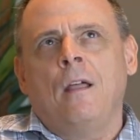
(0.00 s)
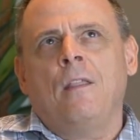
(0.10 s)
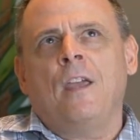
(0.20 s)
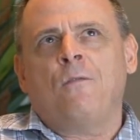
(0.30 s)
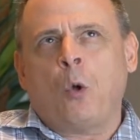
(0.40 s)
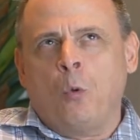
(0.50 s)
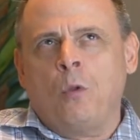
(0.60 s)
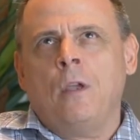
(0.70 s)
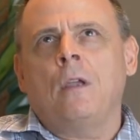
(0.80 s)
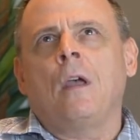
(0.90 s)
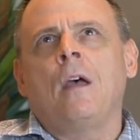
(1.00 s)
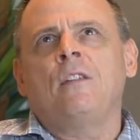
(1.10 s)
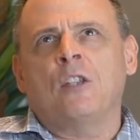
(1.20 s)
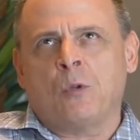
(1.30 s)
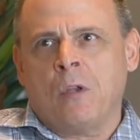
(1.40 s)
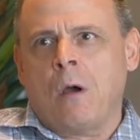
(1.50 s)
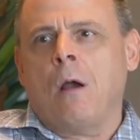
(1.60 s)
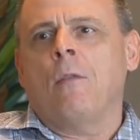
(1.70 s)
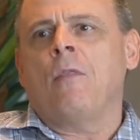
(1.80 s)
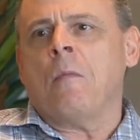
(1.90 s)
They totally
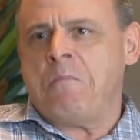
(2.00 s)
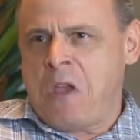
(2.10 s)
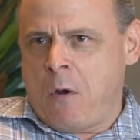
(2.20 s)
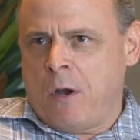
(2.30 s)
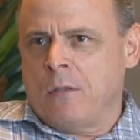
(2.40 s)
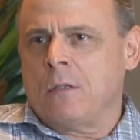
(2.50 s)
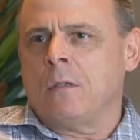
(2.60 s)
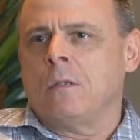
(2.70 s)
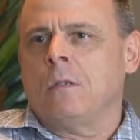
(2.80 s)
disregard the parents'